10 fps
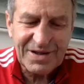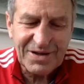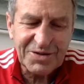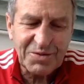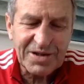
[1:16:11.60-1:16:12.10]

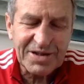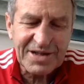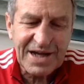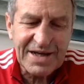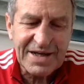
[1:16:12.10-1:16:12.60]
wanted to
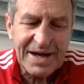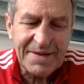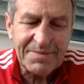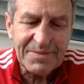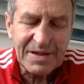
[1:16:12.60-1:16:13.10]
say,
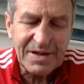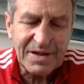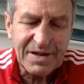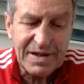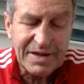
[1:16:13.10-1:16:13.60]

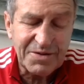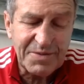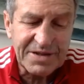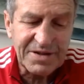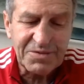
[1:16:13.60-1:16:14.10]
as you
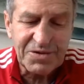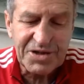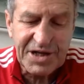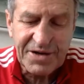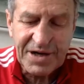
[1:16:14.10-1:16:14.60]
mentioned the word
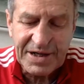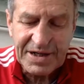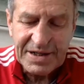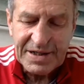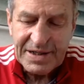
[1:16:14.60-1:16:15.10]
sharing,
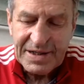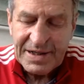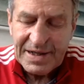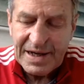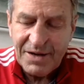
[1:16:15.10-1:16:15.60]

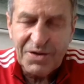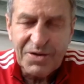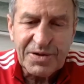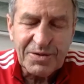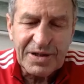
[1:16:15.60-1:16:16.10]
I learned a
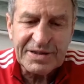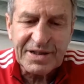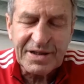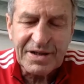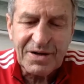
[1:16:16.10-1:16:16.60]
real
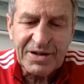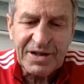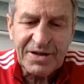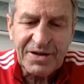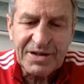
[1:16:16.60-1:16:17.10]
lesson in
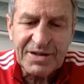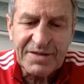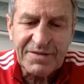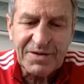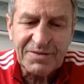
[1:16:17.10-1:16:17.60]

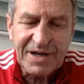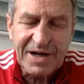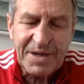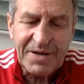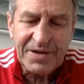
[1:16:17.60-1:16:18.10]
1997 off
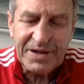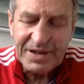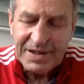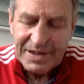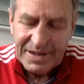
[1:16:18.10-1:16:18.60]
Graham Henry.
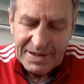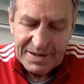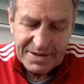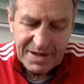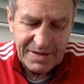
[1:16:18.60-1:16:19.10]

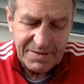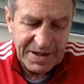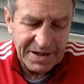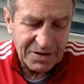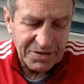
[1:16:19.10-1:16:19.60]
So he had
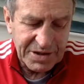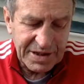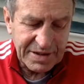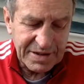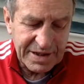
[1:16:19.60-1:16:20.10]
been
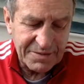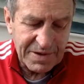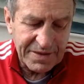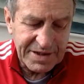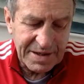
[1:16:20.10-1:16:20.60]
coaching, he'd
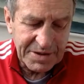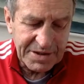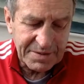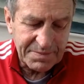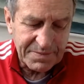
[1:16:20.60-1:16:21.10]
won the
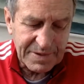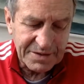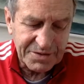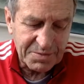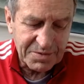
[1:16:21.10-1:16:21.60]
championship
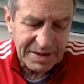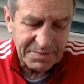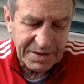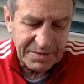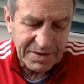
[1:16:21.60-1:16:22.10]
Super
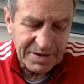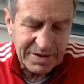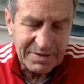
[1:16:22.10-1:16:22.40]
Rugby with